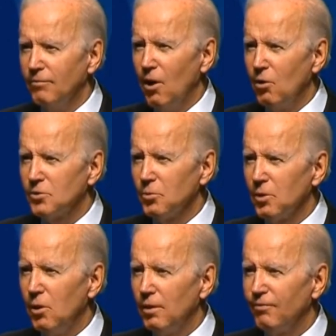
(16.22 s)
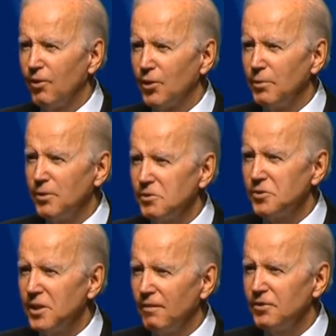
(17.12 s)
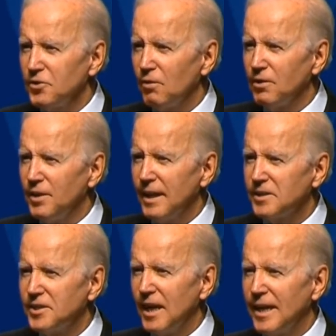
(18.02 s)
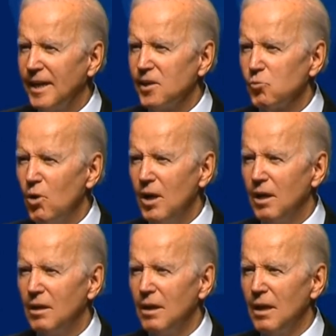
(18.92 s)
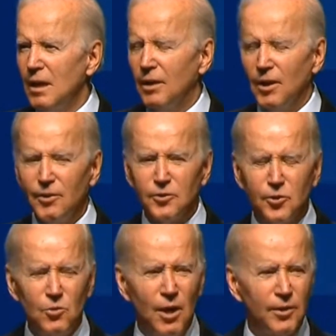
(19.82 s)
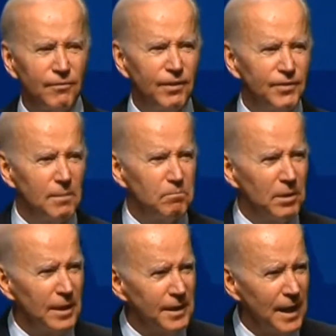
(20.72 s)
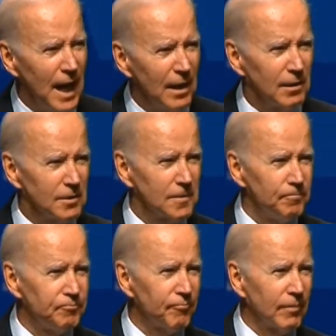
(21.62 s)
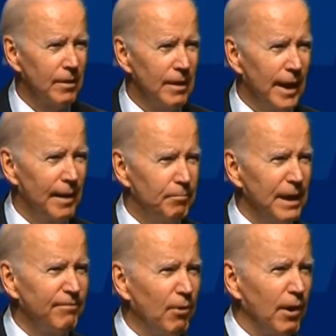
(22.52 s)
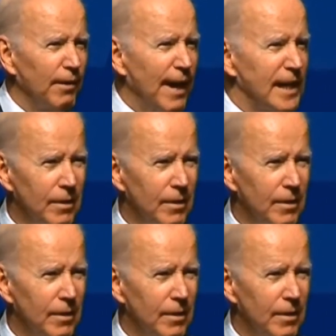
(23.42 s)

Folks, we're going to further reduce the deficit over the next decade as well, another $250 billion. And a big part of